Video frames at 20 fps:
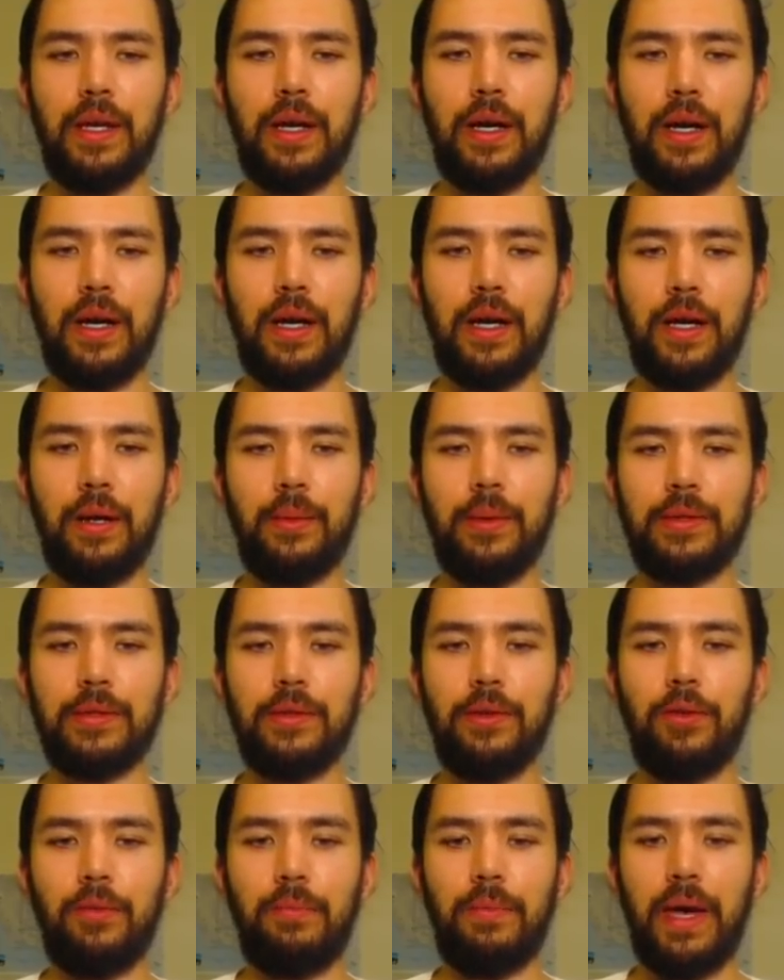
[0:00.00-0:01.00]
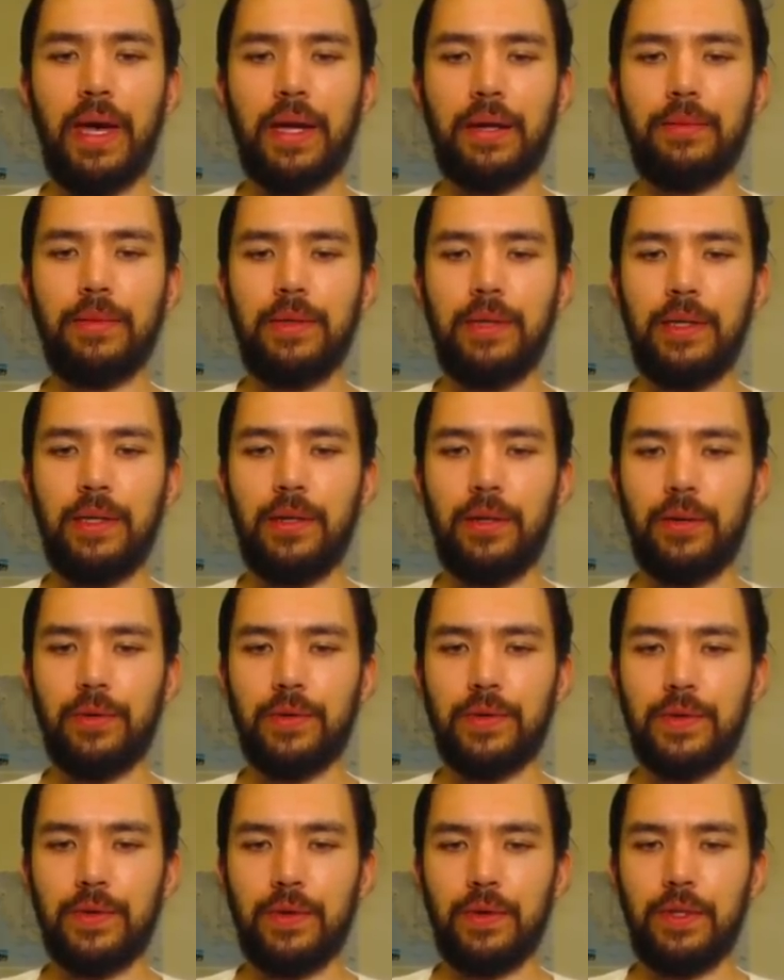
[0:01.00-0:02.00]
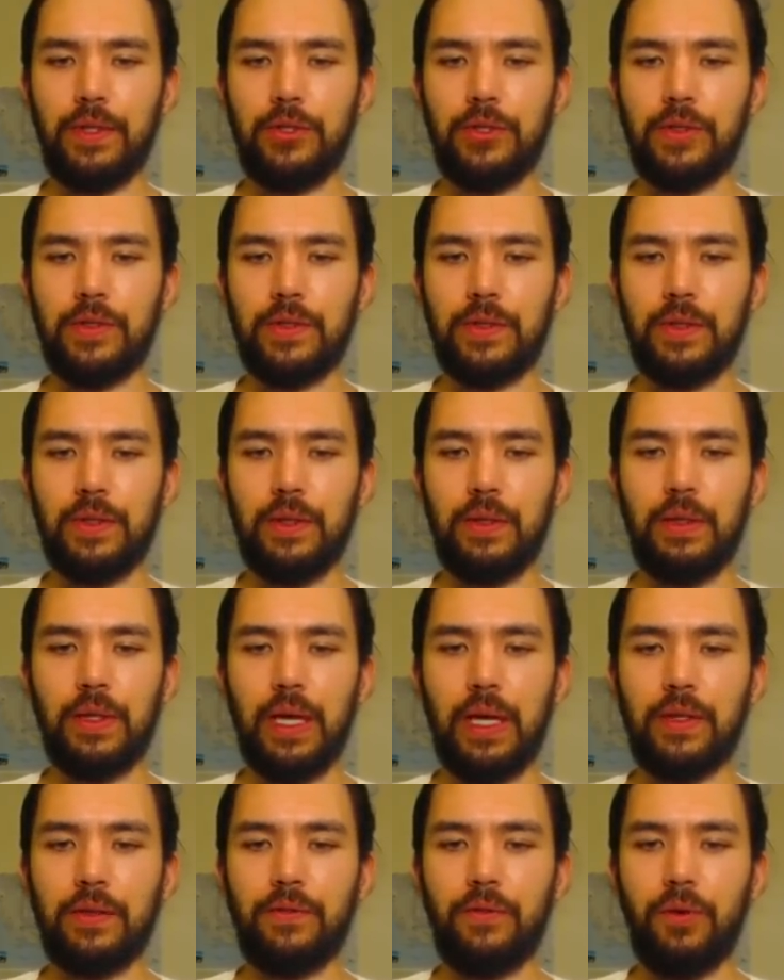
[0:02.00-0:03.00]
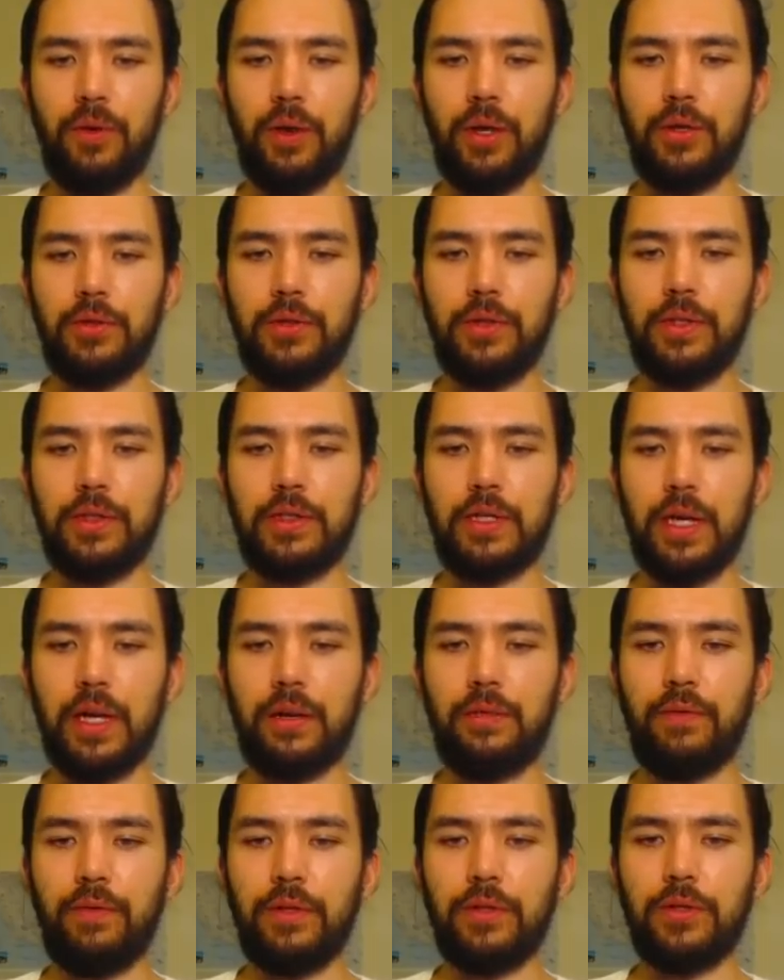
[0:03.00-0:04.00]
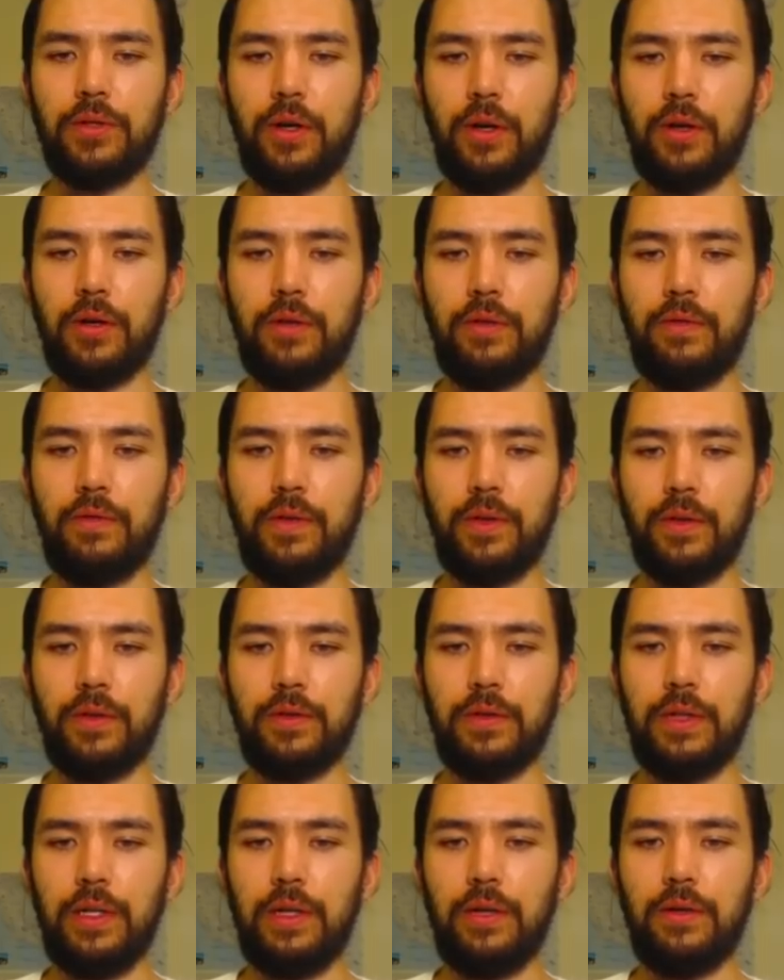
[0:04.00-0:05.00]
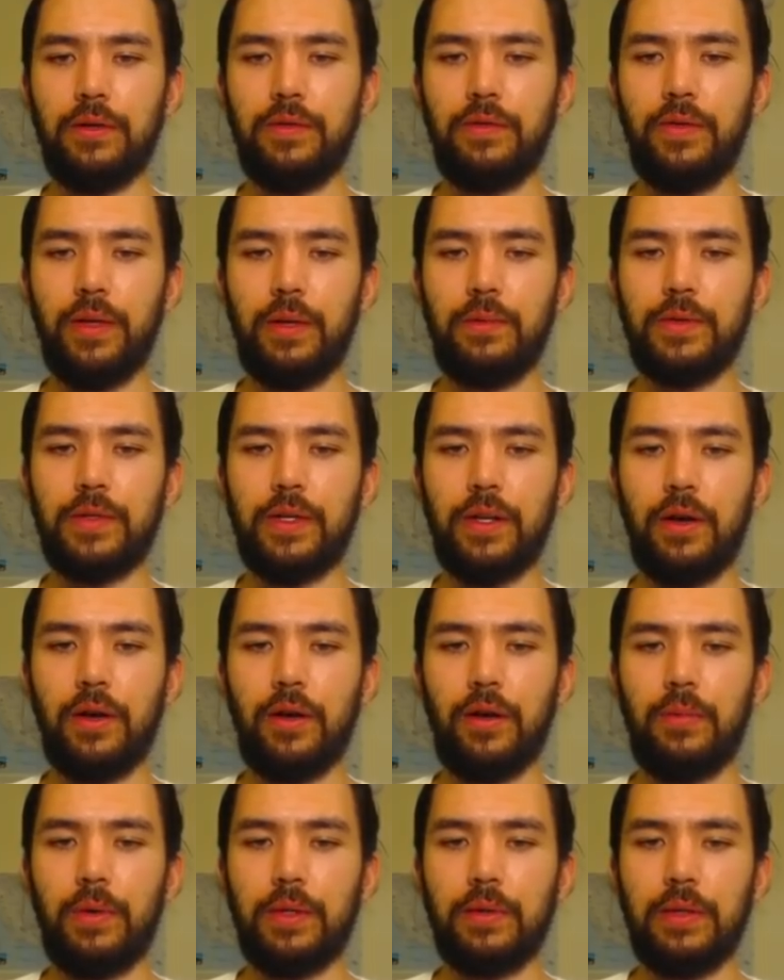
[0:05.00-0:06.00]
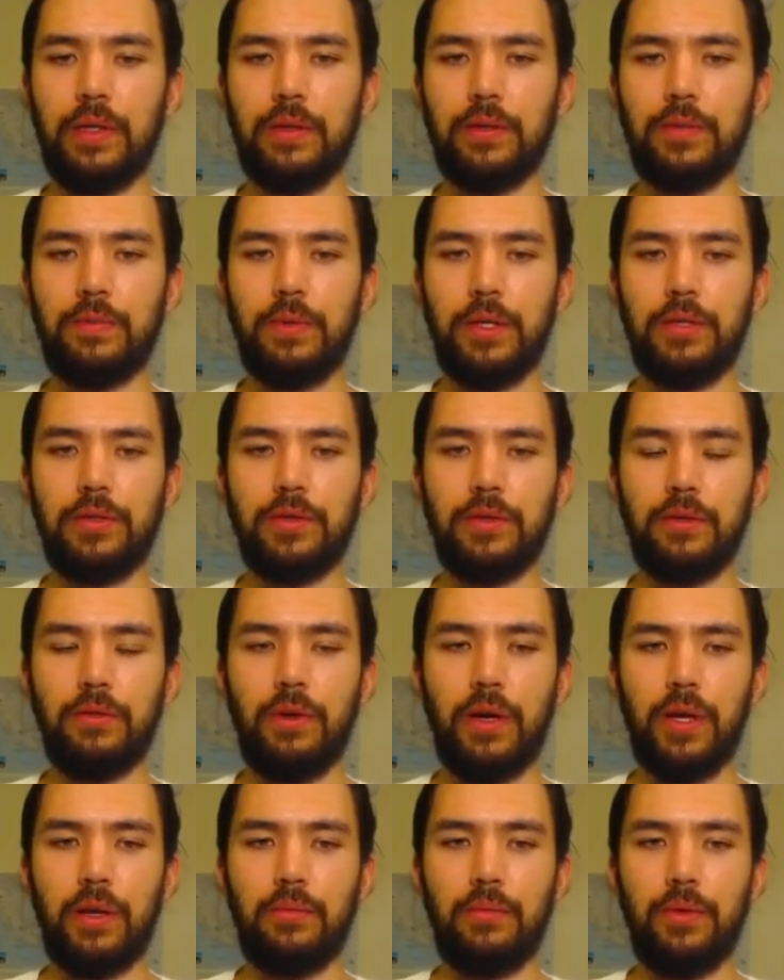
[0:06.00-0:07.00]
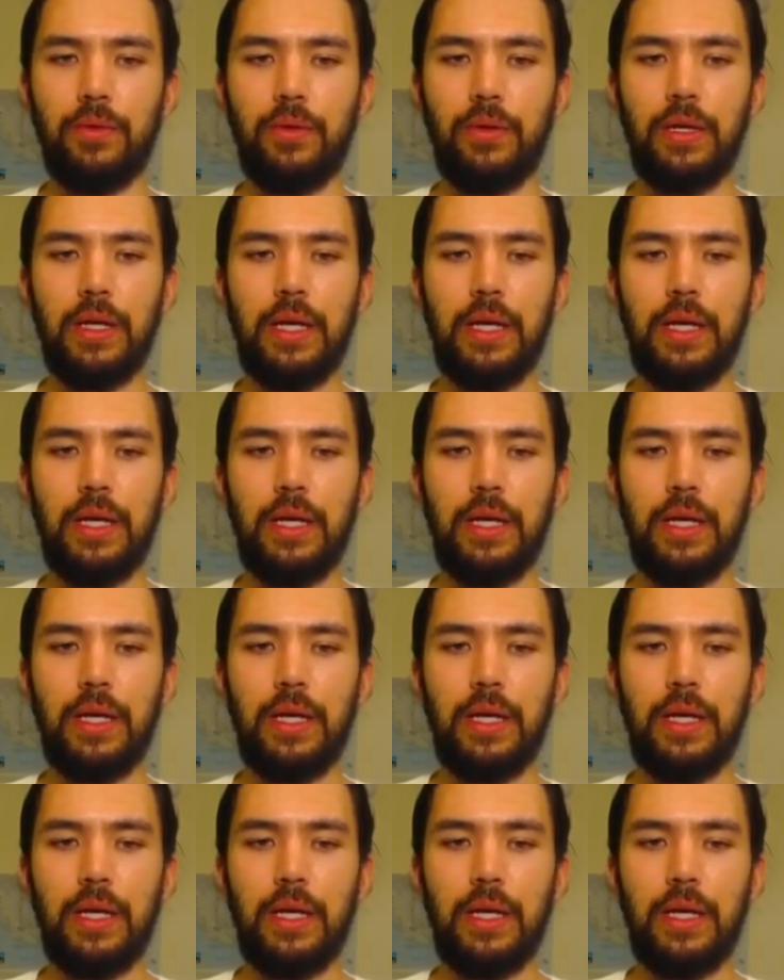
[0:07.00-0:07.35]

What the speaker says: Elemental Hero Magma Neos. So he just gains 400 attack for each card on the field. Neos, Flame Scarab, and Neospatian Grand Mole.